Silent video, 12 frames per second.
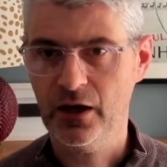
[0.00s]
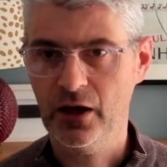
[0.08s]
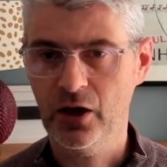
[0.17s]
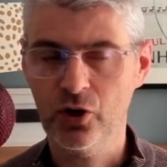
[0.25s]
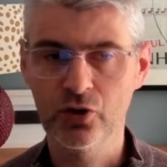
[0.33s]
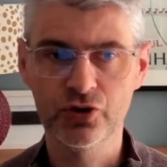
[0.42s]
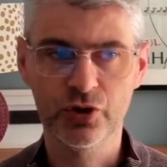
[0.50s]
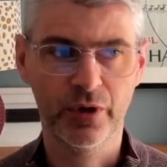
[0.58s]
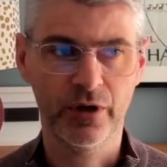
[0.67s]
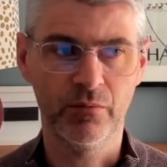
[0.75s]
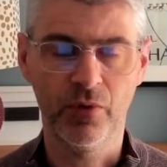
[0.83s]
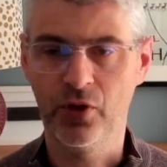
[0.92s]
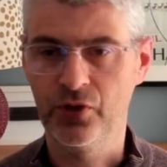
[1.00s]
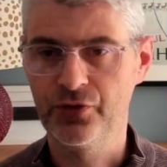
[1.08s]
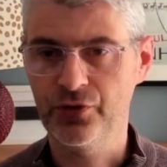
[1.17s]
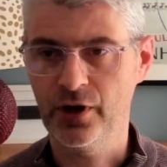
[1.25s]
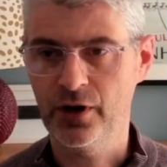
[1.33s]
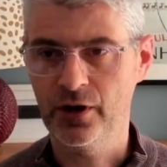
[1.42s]
100 quid a
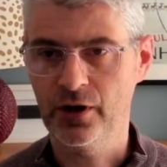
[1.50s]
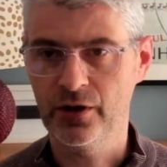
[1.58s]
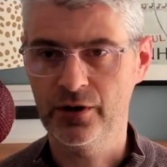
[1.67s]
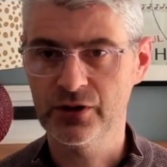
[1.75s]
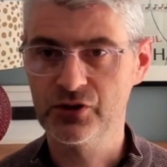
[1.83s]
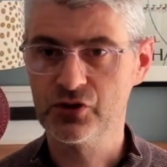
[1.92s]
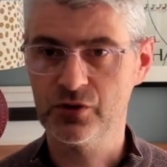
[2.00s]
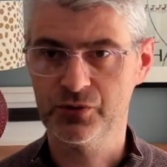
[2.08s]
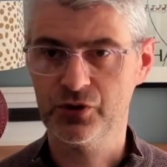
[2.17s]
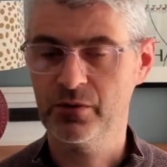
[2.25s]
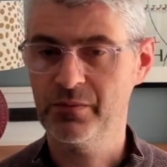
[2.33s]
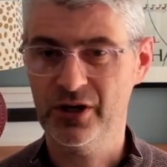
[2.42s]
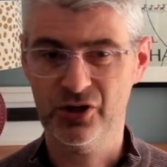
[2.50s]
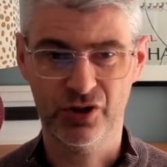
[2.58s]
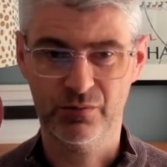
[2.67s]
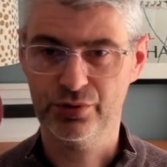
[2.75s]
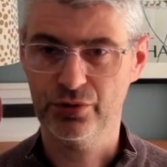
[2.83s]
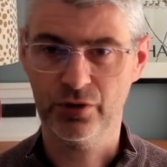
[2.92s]
month on some sort of
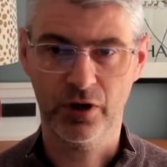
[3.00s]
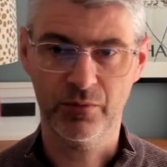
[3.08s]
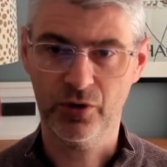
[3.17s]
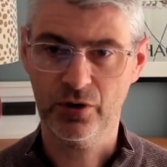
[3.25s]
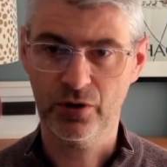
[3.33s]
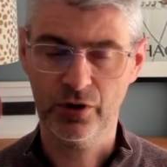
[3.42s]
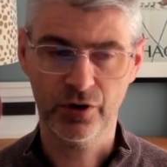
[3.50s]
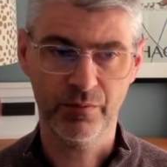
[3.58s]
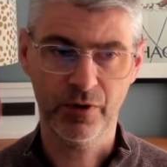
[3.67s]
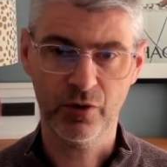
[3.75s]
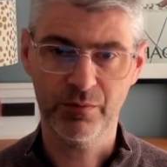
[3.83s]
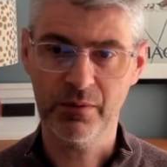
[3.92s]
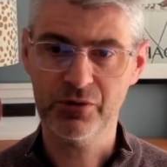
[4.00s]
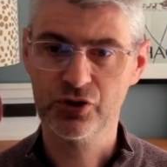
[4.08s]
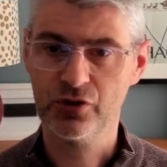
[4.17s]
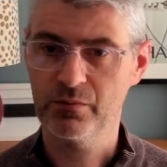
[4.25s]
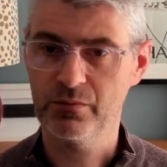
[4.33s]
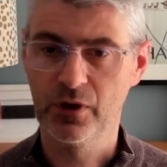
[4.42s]
mentorship program, or your members
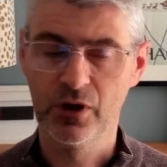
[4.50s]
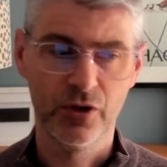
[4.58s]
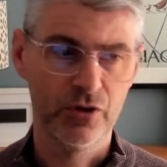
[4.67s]
some